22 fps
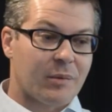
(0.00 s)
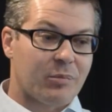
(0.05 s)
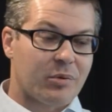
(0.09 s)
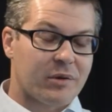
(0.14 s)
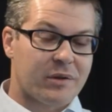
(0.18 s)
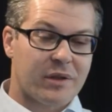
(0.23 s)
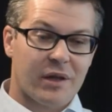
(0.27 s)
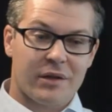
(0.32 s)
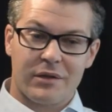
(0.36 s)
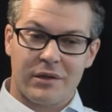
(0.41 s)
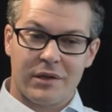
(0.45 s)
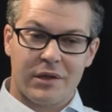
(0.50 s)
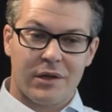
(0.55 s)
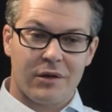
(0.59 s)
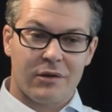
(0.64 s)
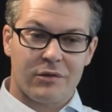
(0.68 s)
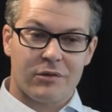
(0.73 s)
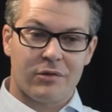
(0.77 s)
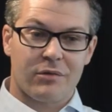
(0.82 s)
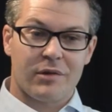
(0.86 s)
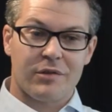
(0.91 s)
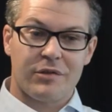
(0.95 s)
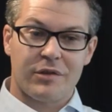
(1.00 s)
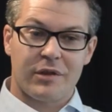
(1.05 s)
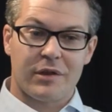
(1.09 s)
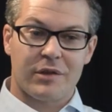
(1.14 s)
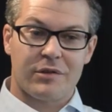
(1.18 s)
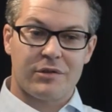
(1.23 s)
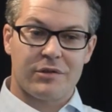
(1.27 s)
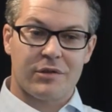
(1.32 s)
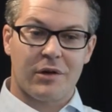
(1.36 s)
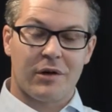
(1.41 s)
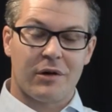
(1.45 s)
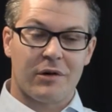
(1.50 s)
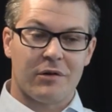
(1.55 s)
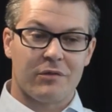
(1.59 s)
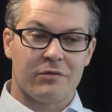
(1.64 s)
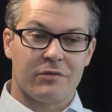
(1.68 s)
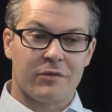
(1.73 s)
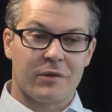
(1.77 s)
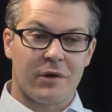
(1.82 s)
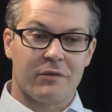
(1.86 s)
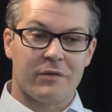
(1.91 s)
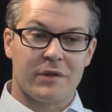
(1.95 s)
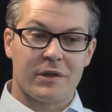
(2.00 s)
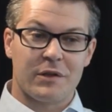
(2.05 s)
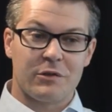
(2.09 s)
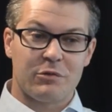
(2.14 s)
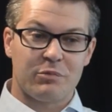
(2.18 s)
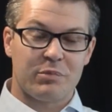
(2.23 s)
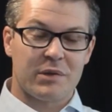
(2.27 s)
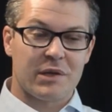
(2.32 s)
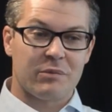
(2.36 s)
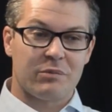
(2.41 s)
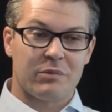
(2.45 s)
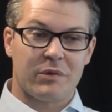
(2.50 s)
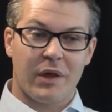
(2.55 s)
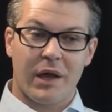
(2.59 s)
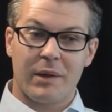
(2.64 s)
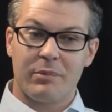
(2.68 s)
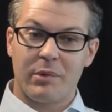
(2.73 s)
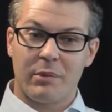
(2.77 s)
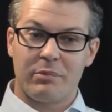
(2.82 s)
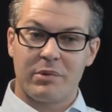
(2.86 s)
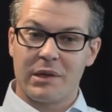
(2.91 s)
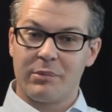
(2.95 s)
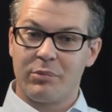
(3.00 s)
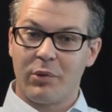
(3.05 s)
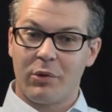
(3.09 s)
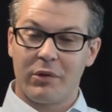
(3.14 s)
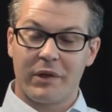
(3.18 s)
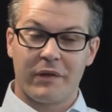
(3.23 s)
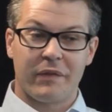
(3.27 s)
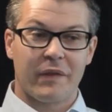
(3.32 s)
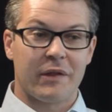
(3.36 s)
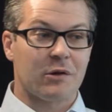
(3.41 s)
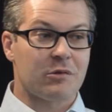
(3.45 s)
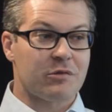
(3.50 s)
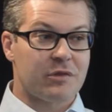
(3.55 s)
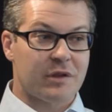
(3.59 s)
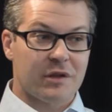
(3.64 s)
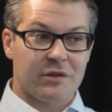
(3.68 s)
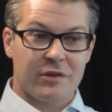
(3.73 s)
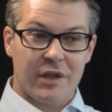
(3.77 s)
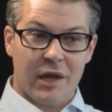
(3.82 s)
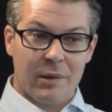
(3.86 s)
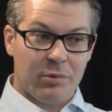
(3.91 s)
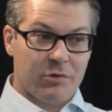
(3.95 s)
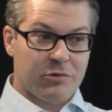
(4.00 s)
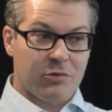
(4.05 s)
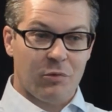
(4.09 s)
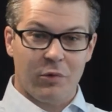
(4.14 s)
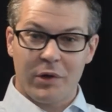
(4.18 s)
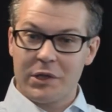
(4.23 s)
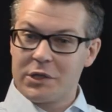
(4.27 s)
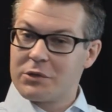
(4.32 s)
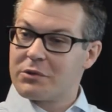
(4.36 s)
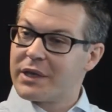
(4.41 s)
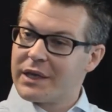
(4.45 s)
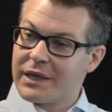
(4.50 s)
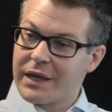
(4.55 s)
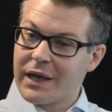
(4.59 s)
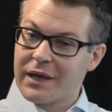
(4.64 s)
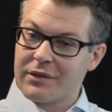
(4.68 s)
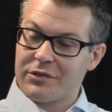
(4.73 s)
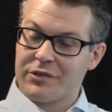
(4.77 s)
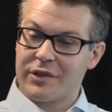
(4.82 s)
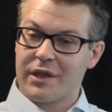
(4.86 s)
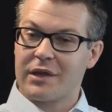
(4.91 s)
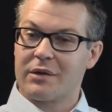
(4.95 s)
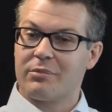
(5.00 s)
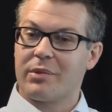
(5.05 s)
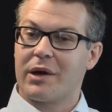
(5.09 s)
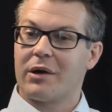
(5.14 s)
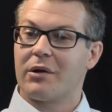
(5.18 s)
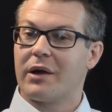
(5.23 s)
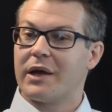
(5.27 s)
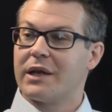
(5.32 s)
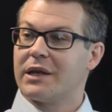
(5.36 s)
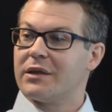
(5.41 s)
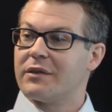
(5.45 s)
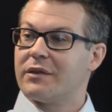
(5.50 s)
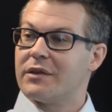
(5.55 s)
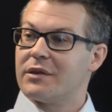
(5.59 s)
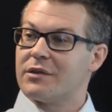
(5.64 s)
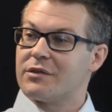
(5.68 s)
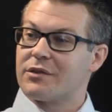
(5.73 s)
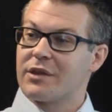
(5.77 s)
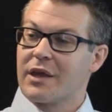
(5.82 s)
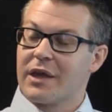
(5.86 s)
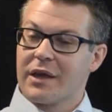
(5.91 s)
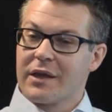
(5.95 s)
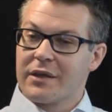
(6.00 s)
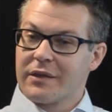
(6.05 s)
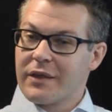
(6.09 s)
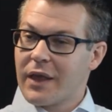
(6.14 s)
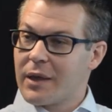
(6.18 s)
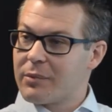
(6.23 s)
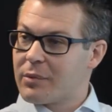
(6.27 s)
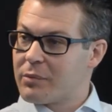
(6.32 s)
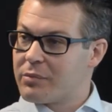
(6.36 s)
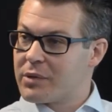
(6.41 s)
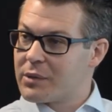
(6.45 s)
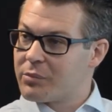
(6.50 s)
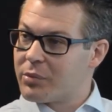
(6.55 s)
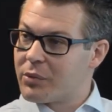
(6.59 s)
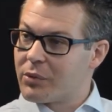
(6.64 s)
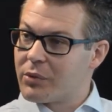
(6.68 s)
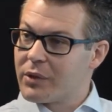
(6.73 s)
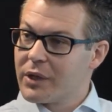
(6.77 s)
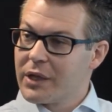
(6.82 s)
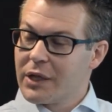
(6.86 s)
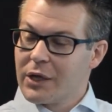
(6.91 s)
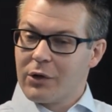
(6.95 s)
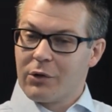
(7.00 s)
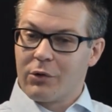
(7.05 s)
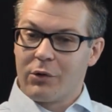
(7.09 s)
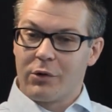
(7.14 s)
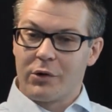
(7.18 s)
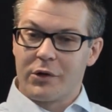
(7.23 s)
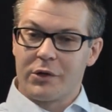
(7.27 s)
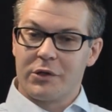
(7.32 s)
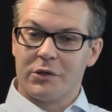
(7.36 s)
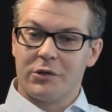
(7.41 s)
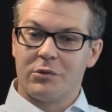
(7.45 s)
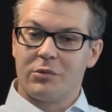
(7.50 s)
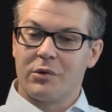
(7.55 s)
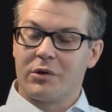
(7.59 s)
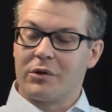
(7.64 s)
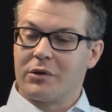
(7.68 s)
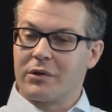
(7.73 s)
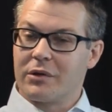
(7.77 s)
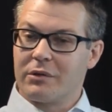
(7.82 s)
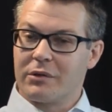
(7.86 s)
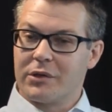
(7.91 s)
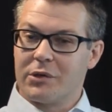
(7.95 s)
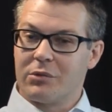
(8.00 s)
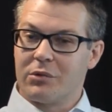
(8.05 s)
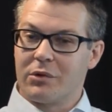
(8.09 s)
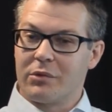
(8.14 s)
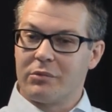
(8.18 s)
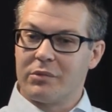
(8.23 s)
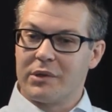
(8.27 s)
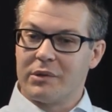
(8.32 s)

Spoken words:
Protected characteristics of these type of people. And here's the examples of what you cannot say about any of these type of people, or you will be